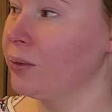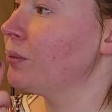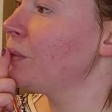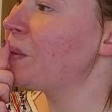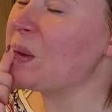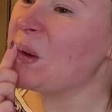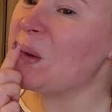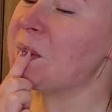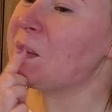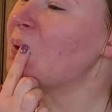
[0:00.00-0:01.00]
this,
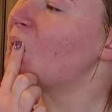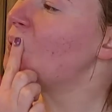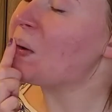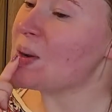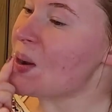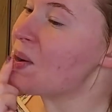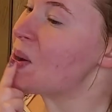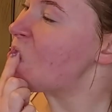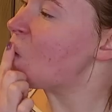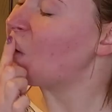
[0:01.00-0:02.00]
especially here in our
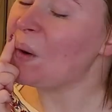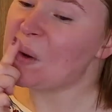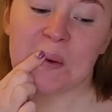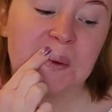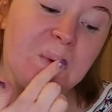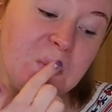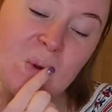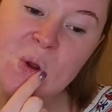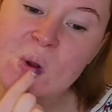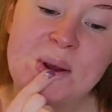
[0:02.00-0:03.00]
Canadian
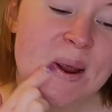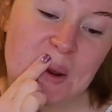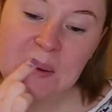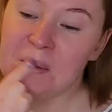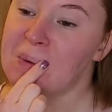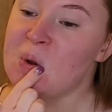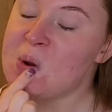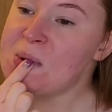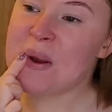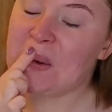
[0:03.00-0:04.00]
Saskatchewan winters.
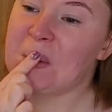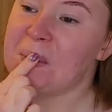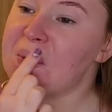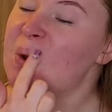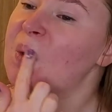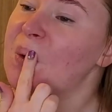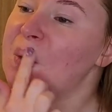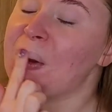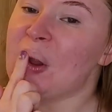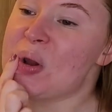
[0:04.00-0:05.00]
Our
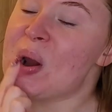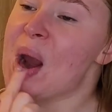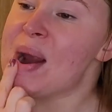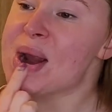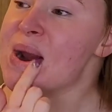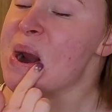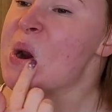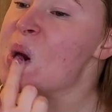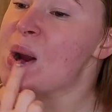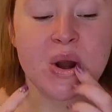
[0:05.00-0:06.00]
winters get
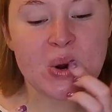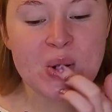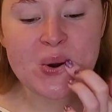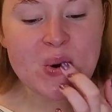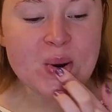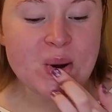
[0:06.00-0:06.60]
nasty here.